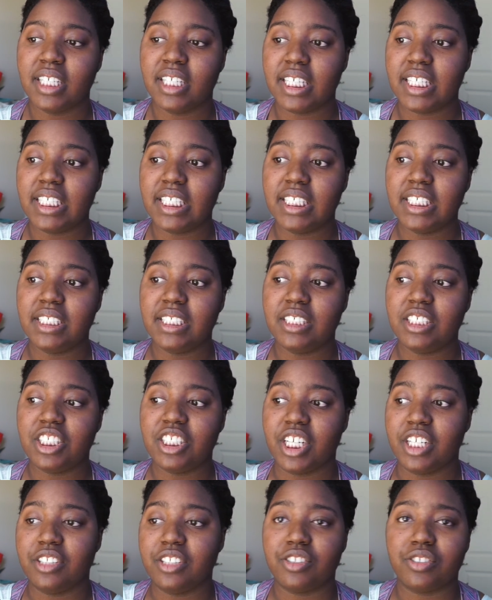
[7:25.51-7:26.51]
he
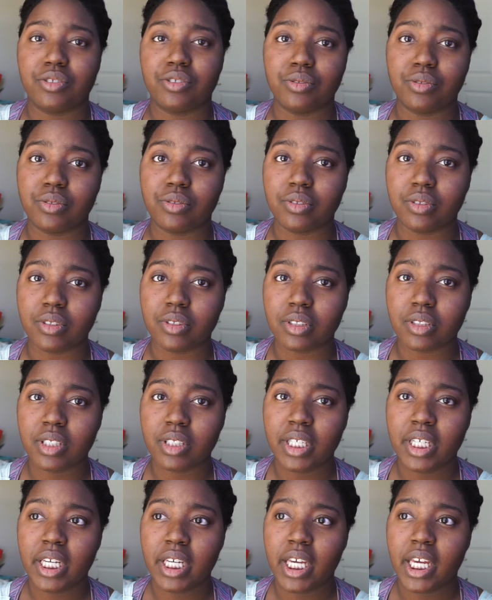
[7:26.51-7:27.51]
changed
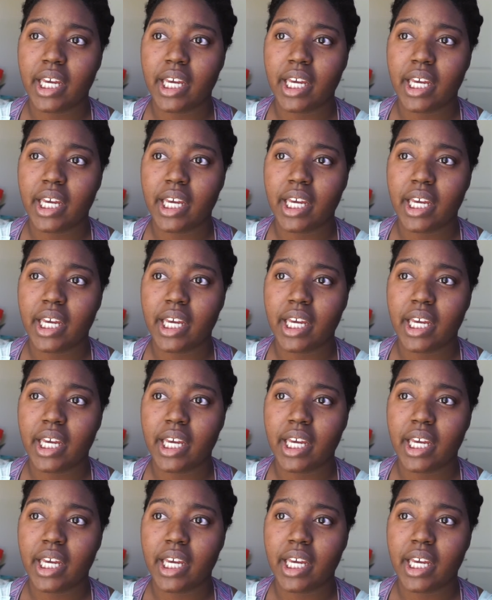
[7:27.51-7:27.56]
schools,